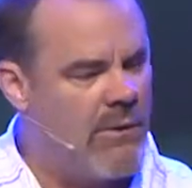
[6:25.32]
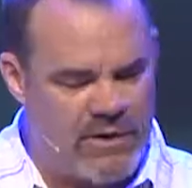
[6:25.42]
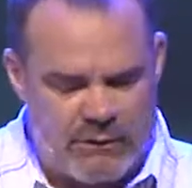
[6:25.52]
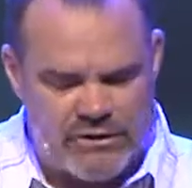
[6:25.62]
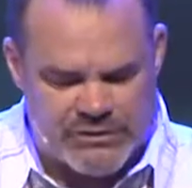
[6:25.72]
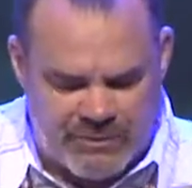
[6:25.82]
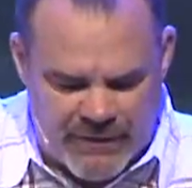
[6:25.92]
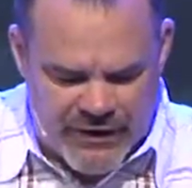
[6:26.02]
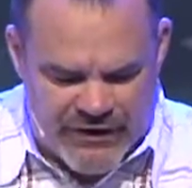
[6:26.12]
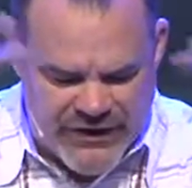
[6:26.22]
I want to
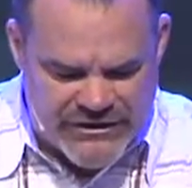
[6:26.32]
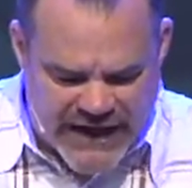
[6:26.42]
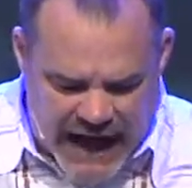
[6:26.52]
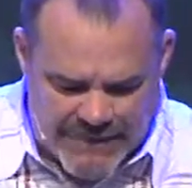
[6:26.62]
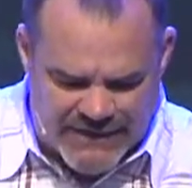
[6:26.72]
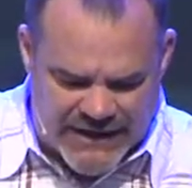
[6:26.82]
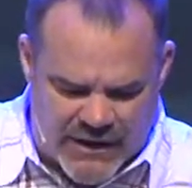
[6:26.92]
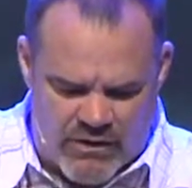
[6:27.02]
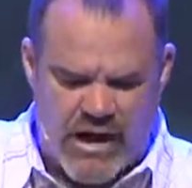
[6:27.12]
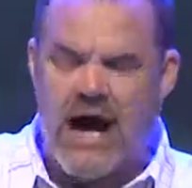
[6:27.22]
resp- the things that happen
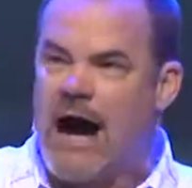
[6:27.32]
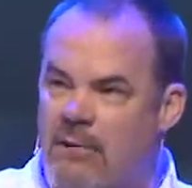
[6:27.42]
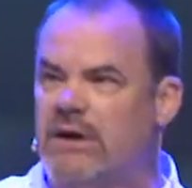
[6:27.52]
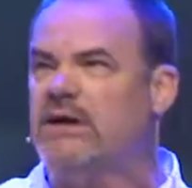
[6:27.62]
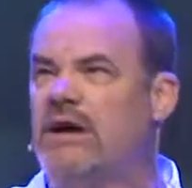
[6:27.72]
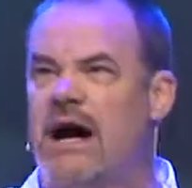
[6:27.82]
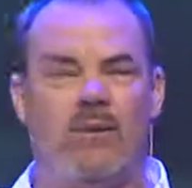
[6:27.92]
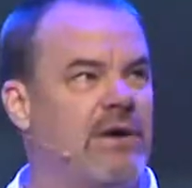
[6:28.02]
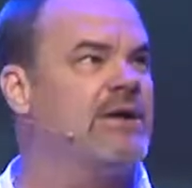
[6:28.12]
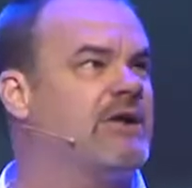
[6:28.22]
that I don't. I want to.
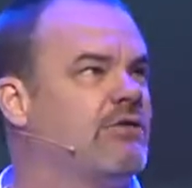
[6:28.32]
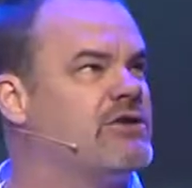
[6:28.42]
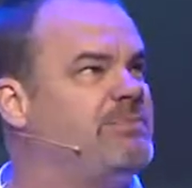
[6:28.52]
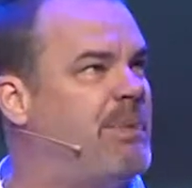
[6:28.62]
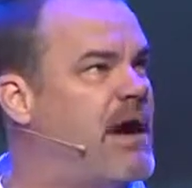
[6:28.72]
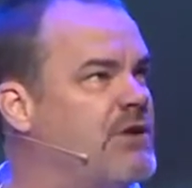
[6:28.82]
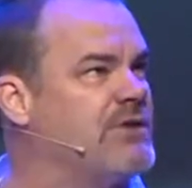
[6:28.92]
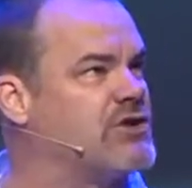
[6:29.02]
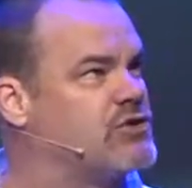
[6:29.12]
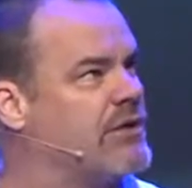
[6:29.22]
I want to
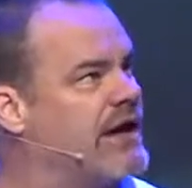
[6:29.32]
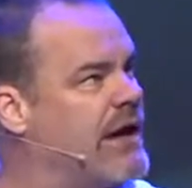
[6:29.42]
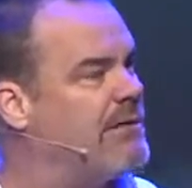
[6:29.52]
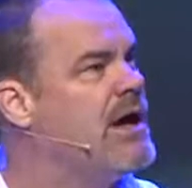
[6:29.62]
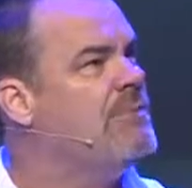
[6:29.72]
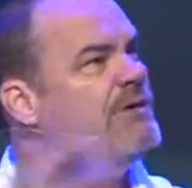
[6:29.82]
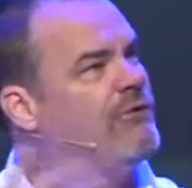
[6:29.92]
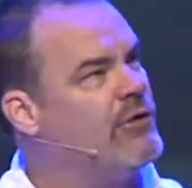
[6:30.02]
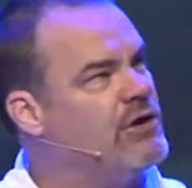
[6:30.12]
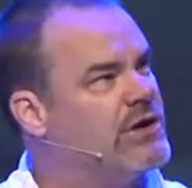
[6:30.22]
respond with extraordinary. Now,
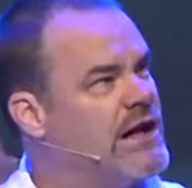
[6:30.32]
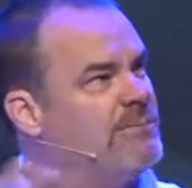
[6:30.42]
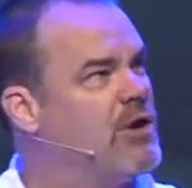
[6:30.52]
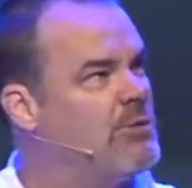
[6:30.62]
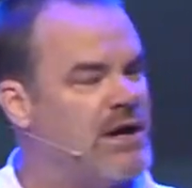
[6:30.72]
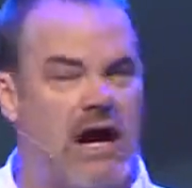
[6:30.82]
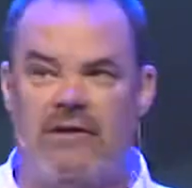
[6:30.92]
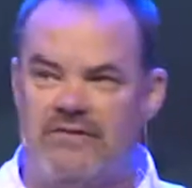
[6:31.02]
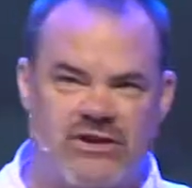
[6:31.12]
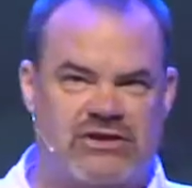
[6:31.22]
before you kind of blow me
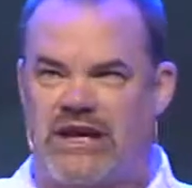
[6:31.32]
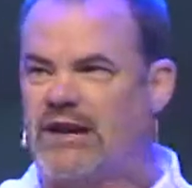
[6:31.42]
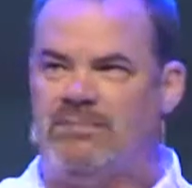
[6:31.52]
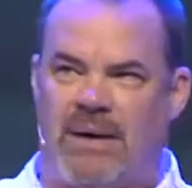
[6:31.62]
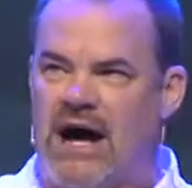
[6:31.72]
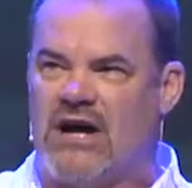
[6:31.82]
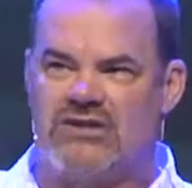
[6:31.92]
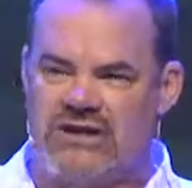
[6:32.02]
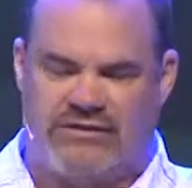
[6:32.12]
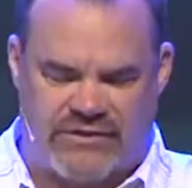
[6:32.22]
off, it's just kind of
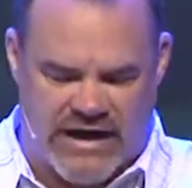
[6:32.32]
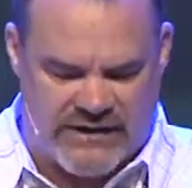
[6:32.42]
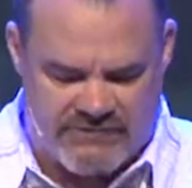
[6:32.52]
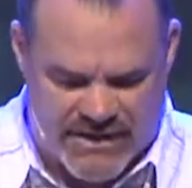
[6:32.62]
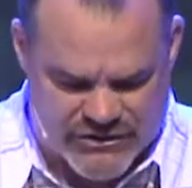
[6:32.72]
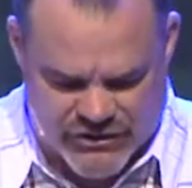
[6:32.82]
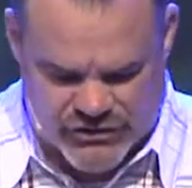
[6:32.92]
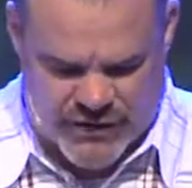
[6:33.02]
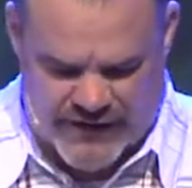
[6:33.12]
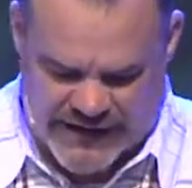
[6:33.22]
positive kind of
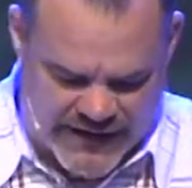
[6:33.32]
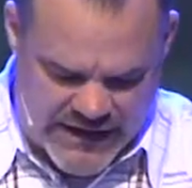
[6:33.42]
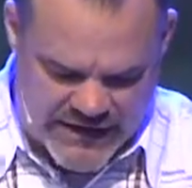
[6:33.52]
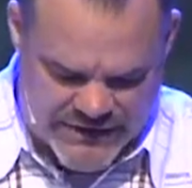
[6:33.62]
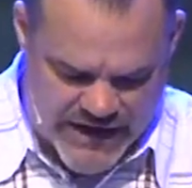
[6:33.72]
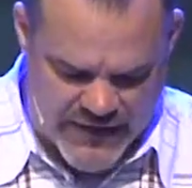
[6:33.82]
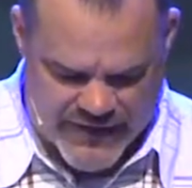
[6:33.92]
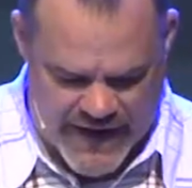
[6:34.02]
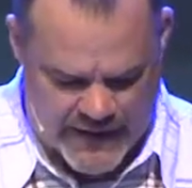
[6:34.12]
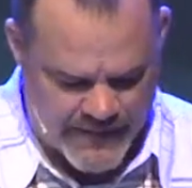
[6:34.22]
message sort of thing. It, it's
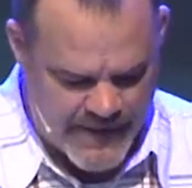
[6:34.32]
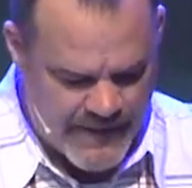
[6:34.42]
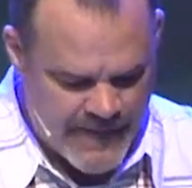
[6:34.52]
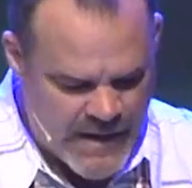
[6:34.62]
not that.